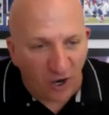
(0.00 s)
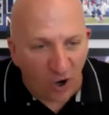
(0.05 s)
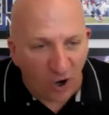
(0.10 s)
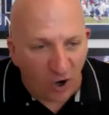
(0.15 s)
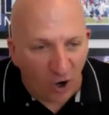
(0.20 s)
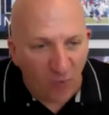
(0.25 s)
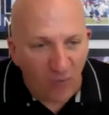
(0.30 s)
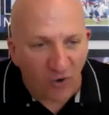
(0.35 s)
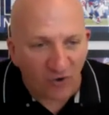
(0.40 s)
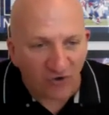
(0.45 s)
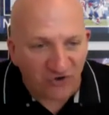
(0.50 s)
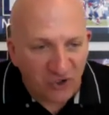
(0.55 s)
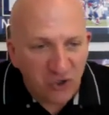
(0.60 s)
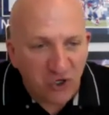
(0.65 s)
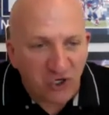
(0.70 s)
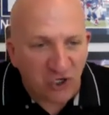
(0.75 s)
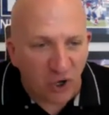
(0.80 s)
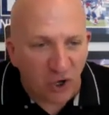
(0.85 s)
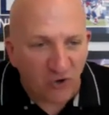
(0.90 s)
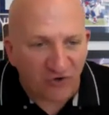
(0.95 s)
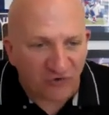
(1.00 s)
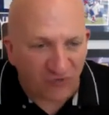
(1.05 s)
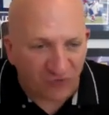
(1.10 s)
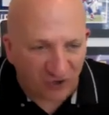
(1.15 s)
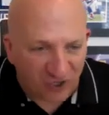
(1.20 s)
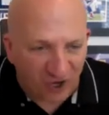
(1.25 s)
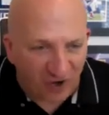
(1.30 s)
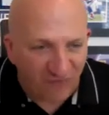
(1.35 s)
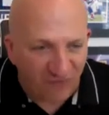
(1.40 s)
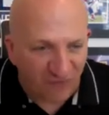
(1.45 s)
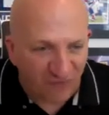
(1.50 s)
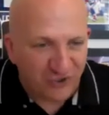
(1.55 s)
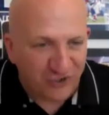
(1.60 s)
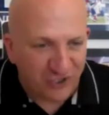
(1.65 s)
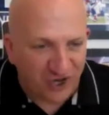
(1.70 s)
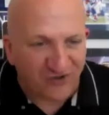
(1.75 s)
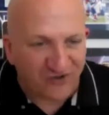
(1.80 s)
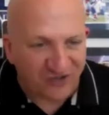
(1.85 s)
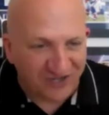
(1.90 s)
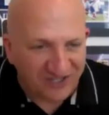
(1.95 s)
almost too close for comfort,
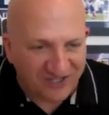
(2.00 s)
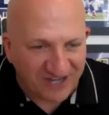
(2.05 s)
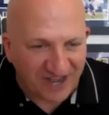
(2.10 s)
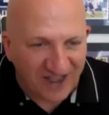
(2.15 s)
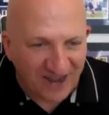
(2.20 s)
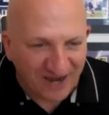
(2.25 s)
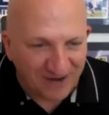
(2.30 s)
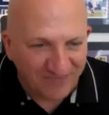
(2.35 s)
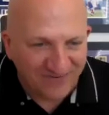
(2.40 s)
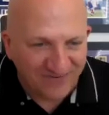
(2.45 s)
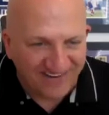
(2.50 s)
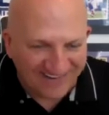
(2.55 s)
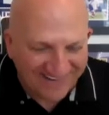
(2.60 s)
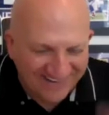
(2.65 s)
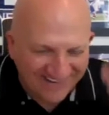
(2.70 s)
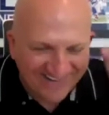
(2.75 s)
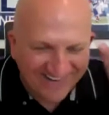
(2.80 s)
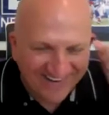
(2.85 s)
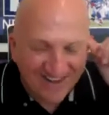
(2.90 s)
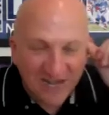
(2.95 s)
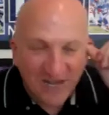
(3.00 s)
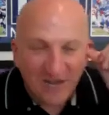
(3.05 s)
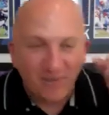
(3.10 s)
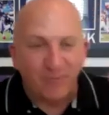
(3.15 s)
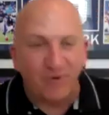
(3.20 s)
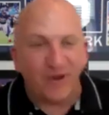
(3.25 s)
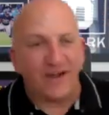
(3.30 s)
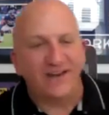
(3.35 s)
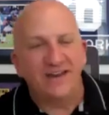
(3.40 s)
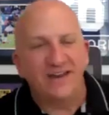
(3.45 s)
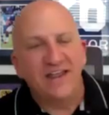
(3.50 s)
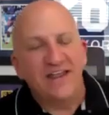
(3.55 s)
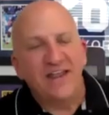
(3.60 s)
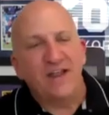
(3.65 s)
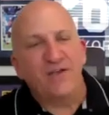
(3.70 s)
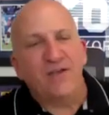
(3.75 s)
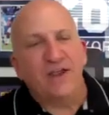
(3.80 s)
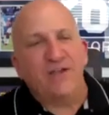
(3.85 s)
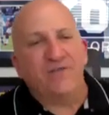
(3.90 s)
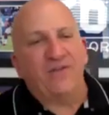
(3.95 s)
just in time. But
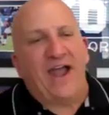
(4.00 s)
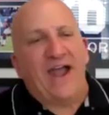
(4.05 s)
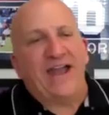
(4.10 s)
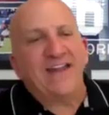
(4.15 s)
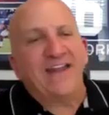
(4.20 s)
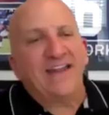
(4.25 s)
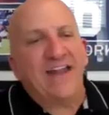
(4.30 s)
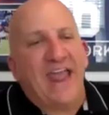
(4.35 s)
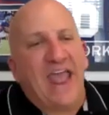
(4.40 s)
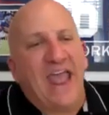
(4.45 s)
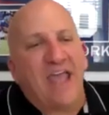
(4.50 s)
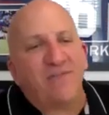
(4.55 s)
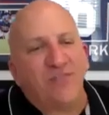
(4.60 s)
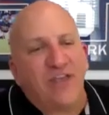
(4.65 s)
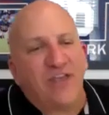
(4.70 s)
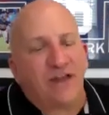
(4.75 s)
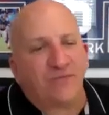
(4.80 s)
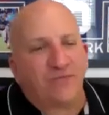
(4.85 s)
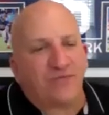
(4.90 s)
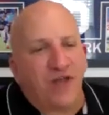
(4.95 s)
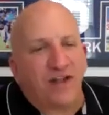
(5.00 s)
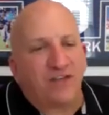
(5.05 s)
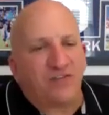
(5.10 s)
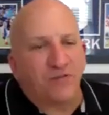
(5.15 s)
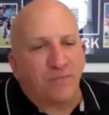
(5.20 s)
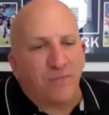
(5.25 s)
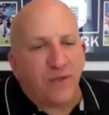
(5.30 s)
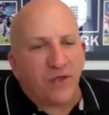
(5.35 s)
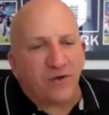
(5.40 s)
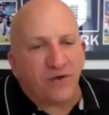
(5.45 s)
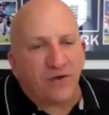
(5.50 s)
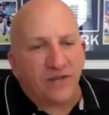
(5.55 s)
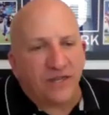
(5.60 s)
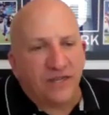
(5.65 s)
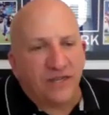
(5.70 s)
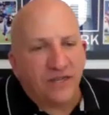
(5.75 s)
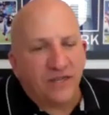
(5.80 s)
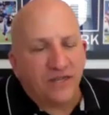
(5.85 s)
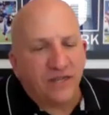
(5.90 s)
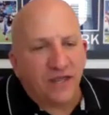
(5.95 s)
if I didn't have that
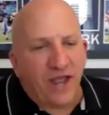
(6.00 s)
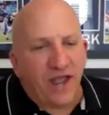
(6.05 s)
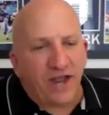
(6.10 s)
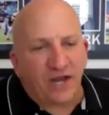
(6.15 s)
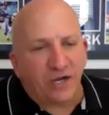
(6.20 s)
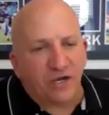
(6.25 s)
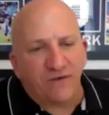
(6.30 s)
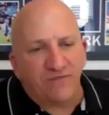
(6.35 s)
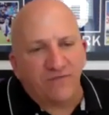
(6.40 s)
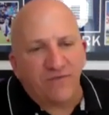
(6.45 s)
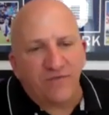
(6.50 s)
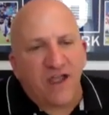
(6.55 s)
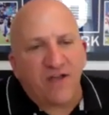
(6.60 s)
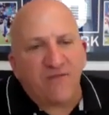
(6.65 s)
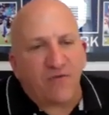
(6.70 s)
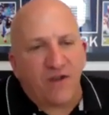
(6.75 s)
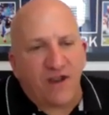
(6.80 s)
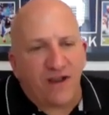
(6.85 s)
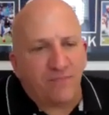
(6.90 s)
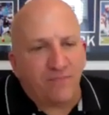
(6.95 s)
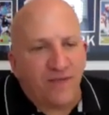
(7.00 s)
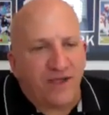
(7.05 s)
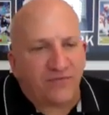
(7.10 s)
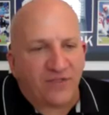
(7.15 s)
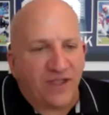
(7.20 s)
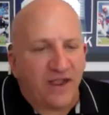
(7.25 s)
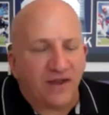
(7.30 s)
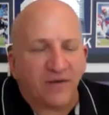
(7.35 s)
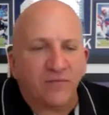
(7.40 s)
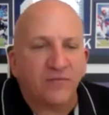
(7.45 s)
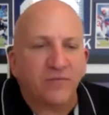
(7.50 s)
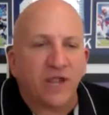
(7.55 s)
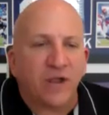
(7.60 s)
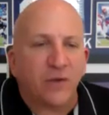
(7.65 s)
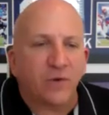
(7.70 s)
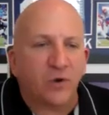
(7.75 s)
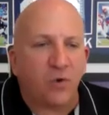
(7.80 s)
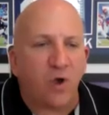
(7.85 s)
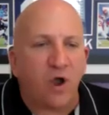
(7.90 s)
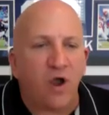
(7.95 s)
flexibility, I could have never had met that
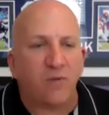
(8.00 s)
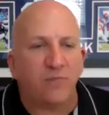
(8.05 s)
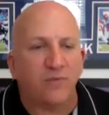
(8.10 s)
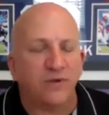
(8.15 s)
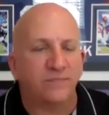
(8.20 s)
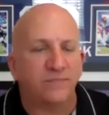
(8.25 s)
requirement.